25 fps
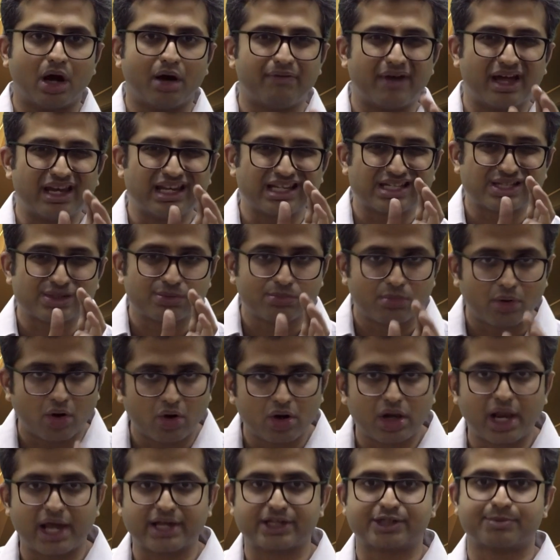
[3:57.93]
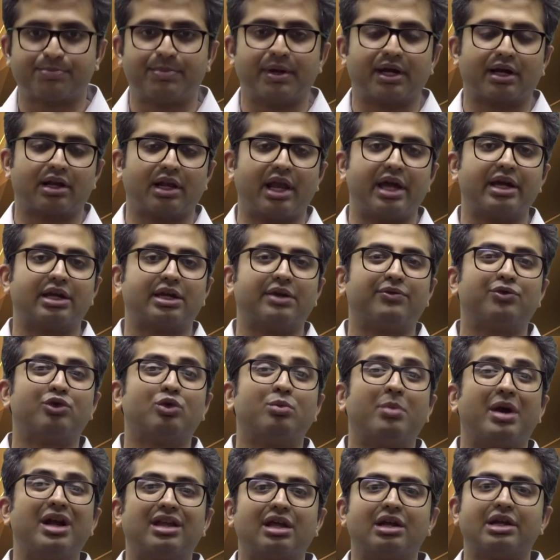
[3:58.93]
A very small aspect, like if
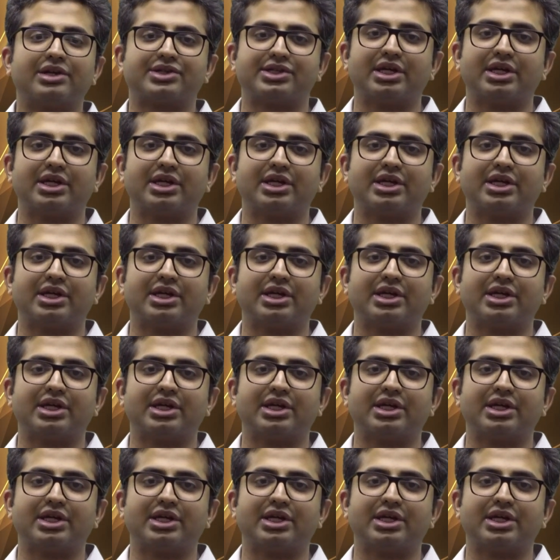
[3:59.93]
you maintain